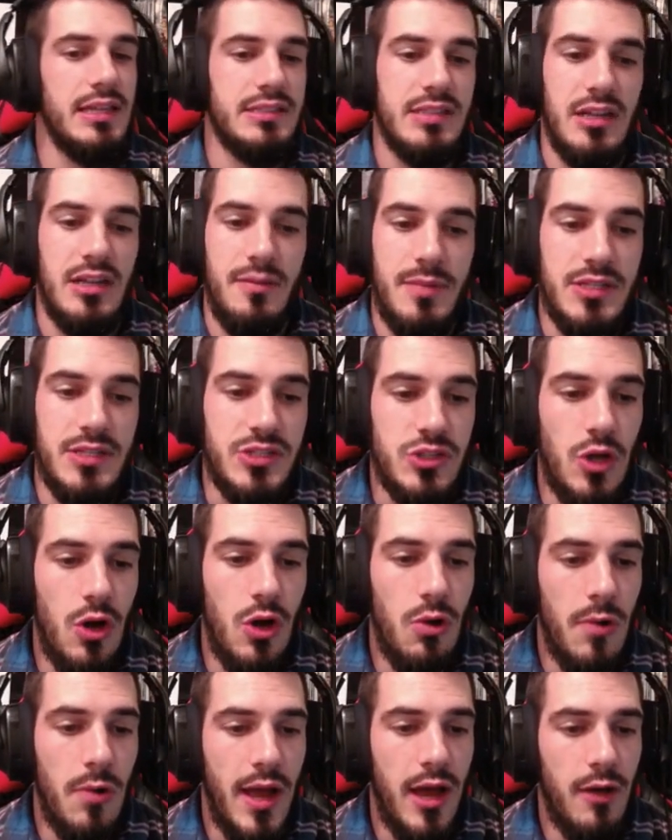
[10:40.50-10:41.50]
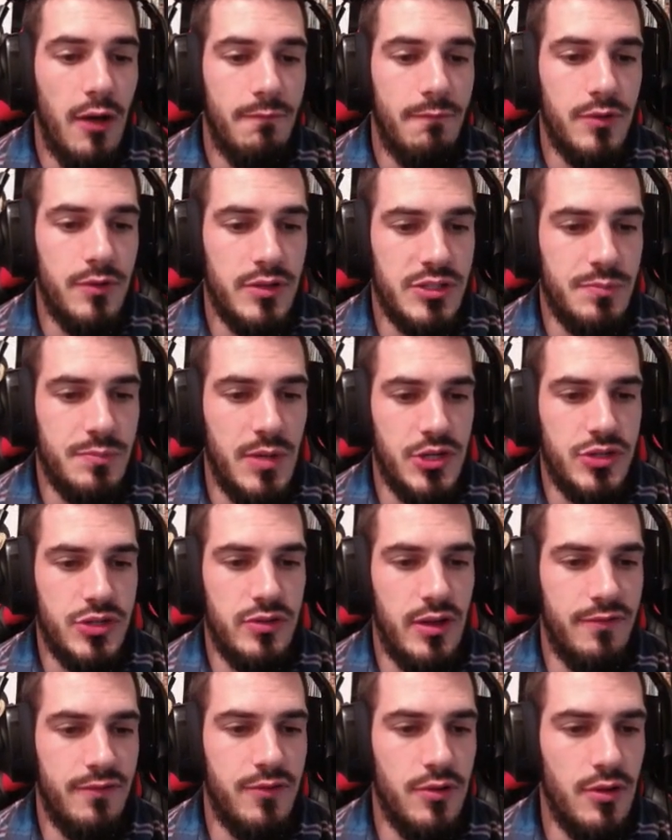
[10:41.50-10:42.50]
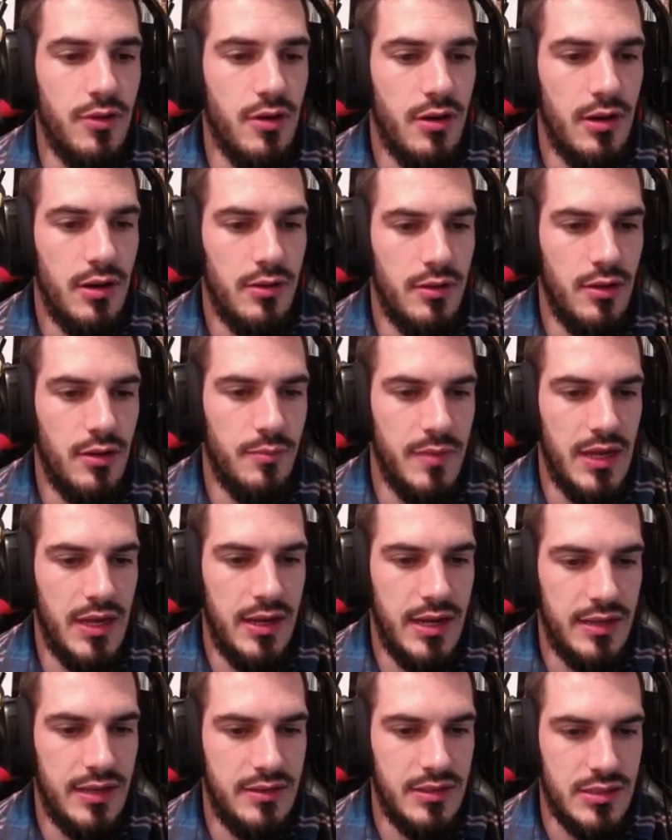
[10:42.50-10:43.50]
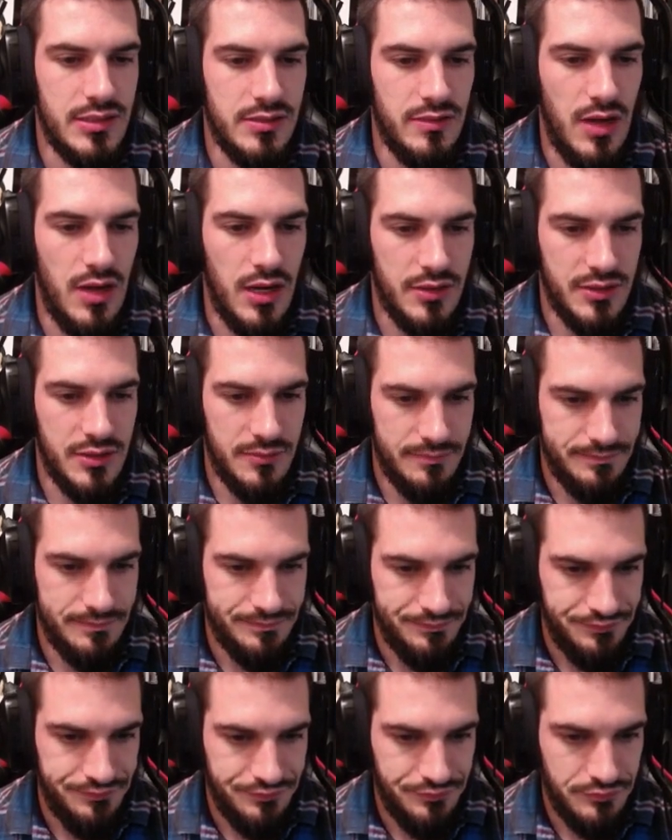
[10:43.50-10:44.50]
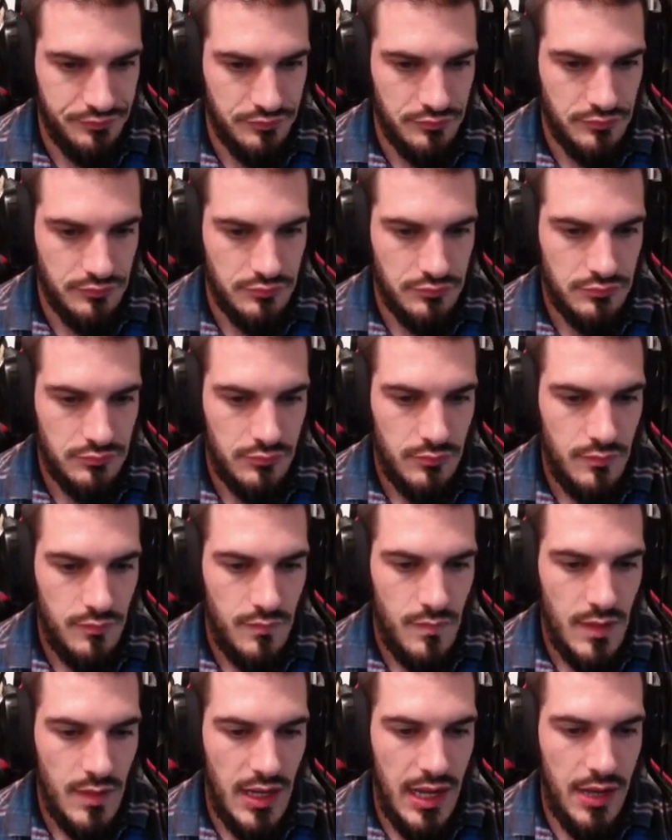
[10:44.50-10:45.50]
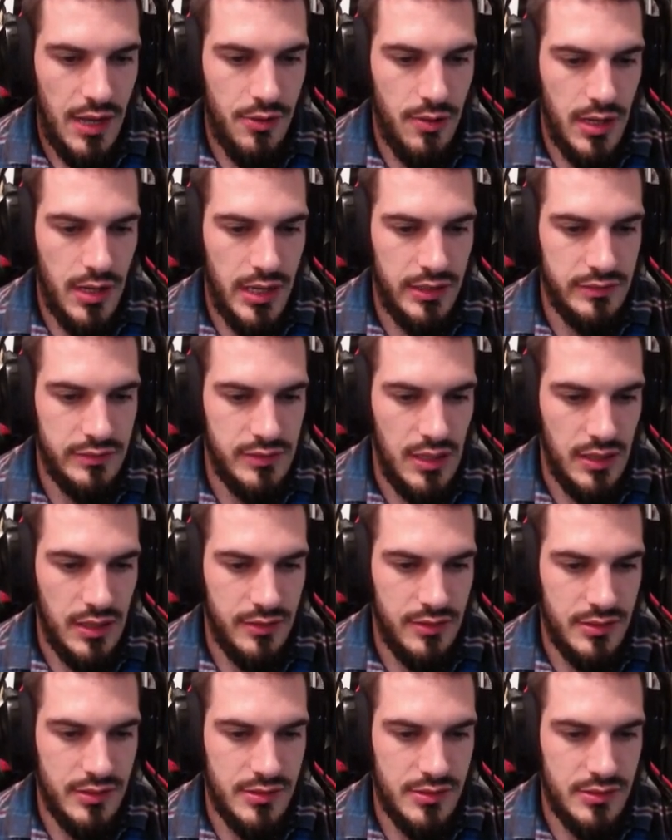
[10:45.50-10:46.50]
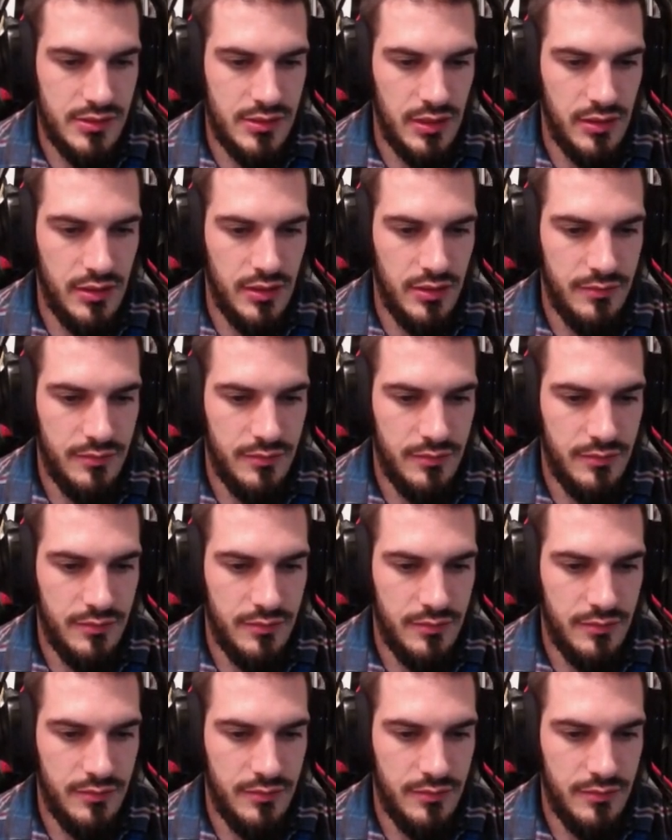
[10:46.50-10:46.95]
going to be so helpful, especially if you're... Nope, I got this locked. How do I unlock this sucker?